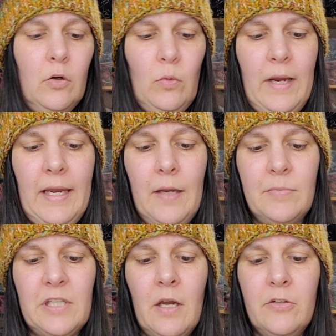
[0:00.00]

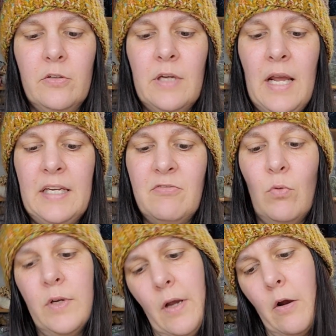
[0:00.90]
grams,
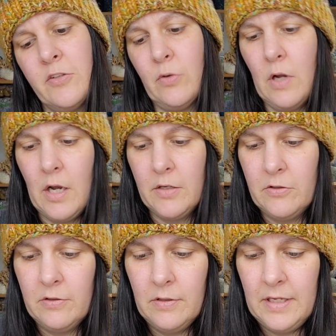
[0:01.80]
194 yards, or
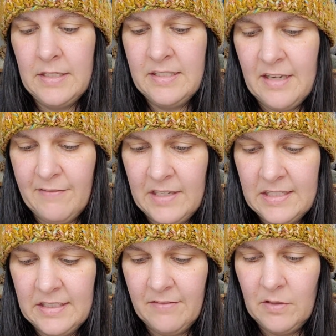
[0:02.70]

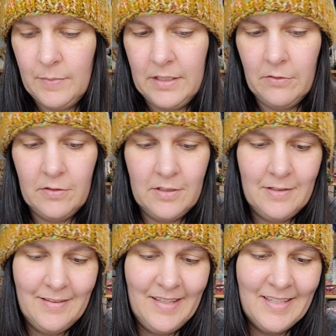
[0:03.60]
177
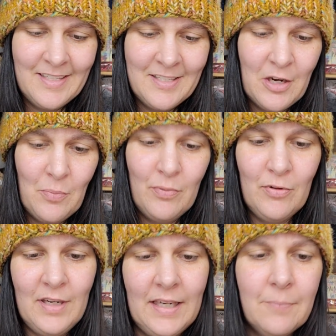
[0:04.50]
meters. It's so
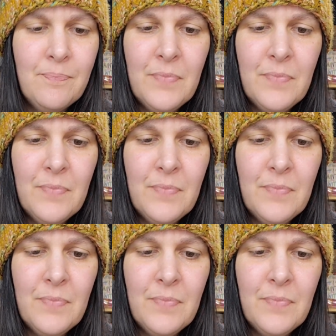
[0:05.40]
pretty.